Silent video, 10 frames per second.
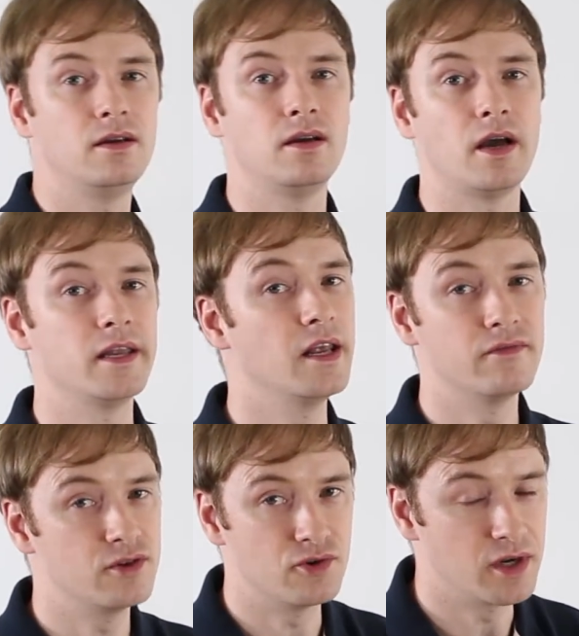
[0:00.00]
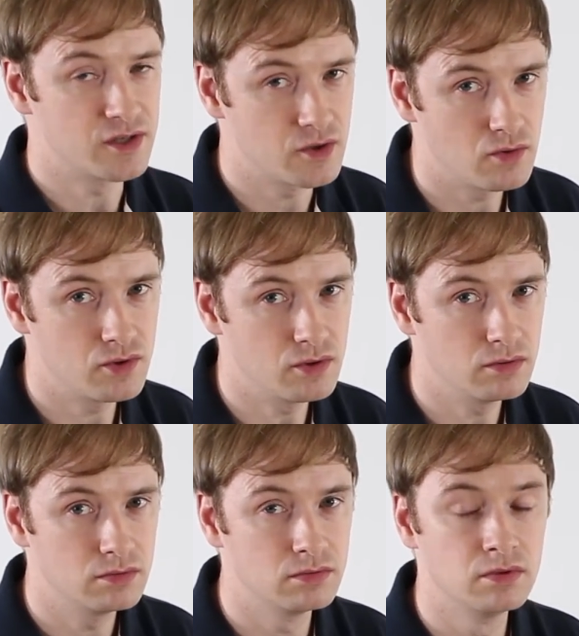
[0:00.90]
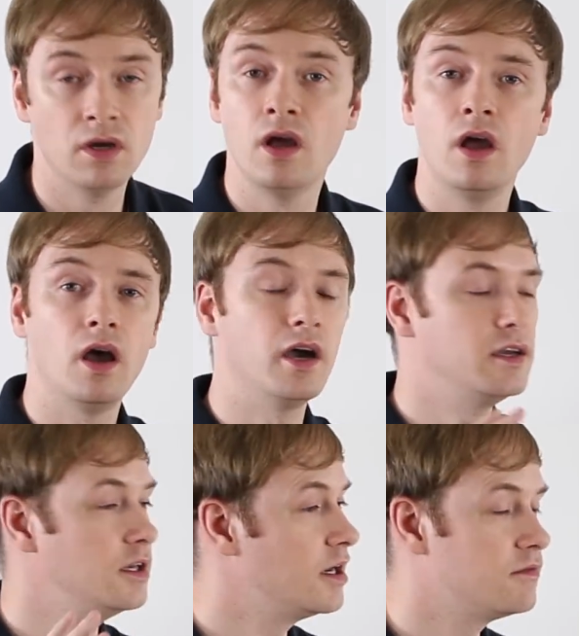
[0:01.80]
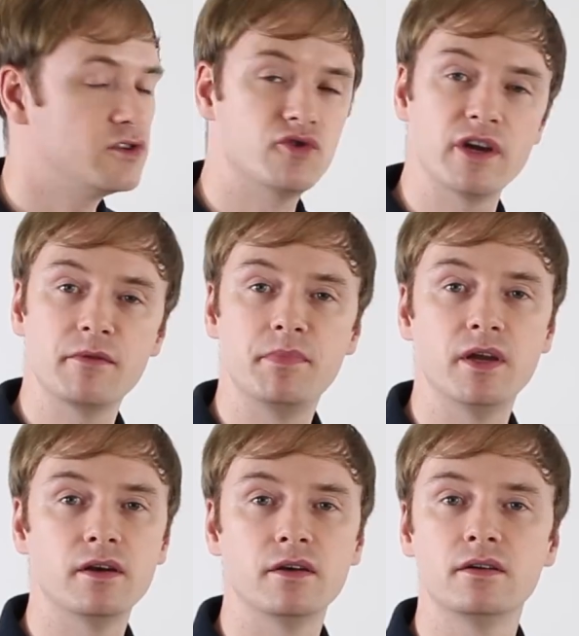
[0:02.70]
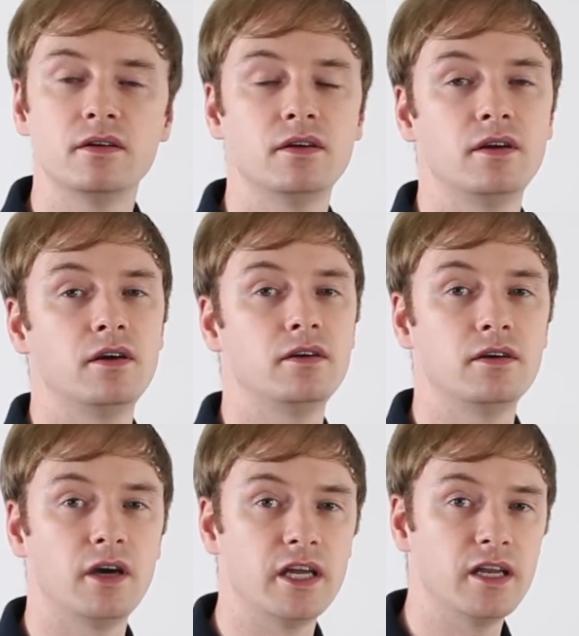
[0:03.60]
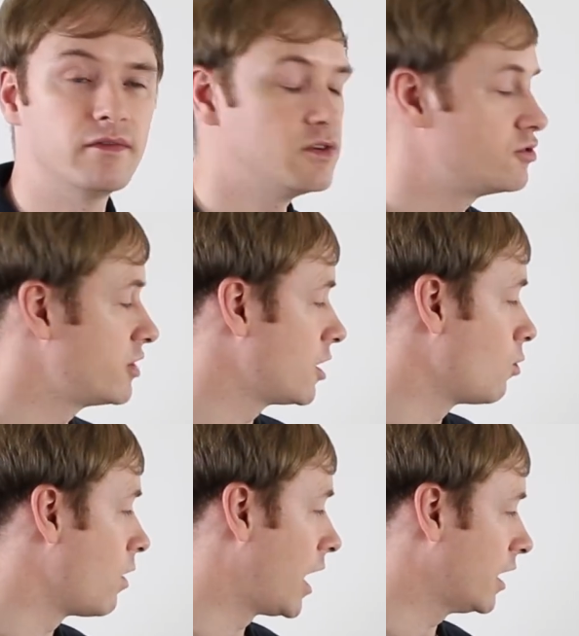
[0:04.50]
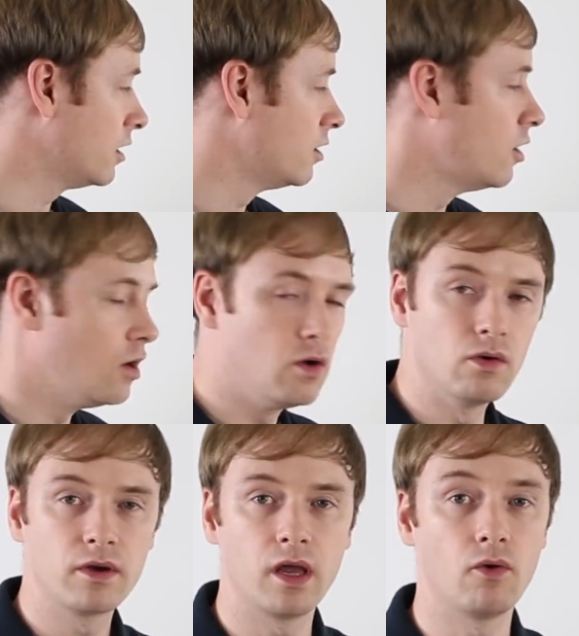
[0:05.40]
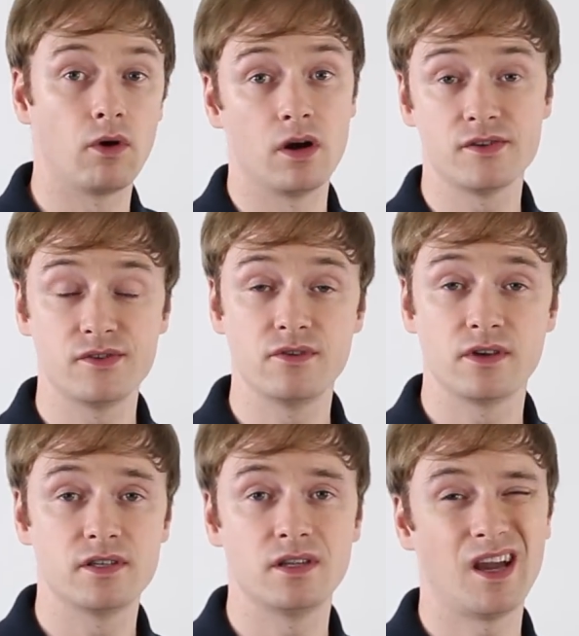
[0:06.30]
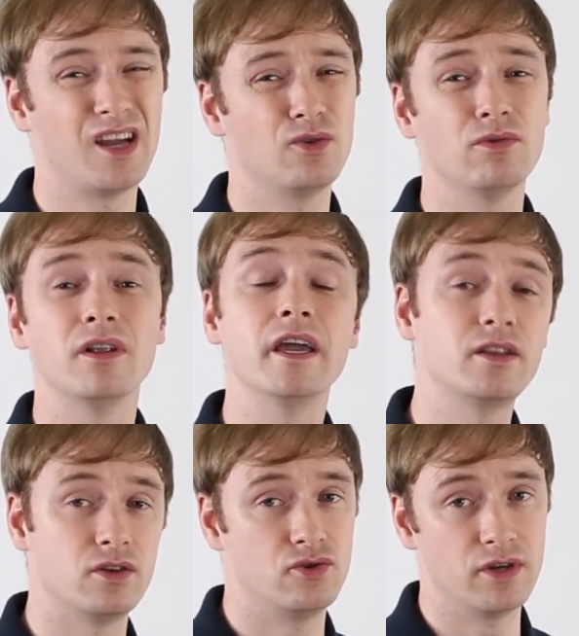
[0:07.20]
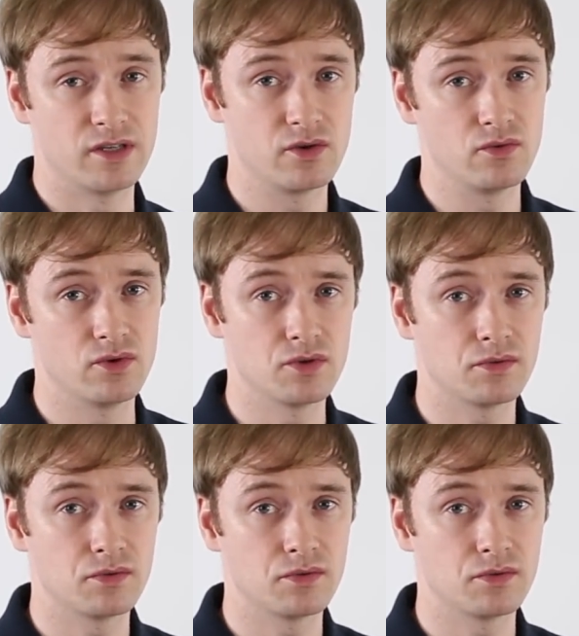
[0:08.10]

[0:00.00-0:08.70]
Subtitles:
I never drink soju. I never drink beer. I never drink wine. Okay, or also you could say, I don't like to drink soju.